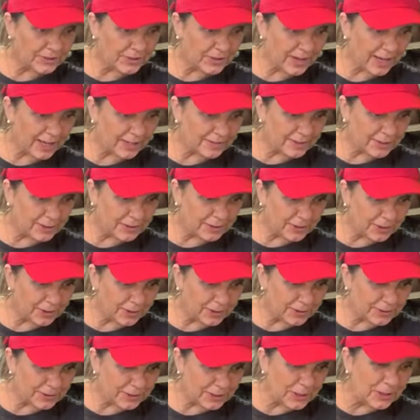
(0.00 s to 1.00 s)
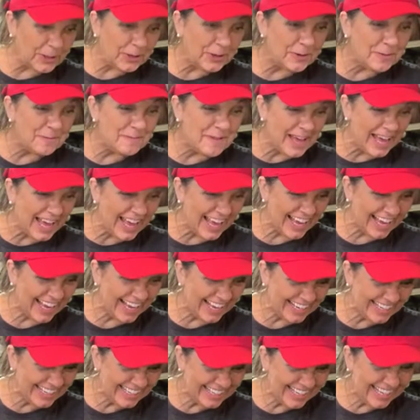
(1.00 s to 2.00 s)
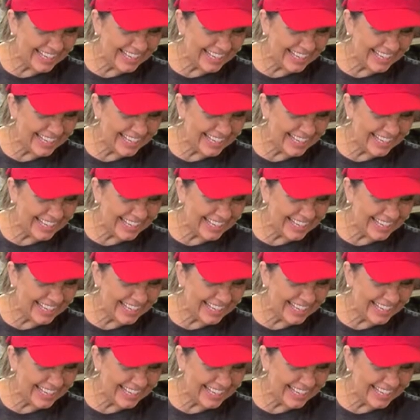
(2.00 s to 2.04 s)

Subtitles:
to have to go to bed.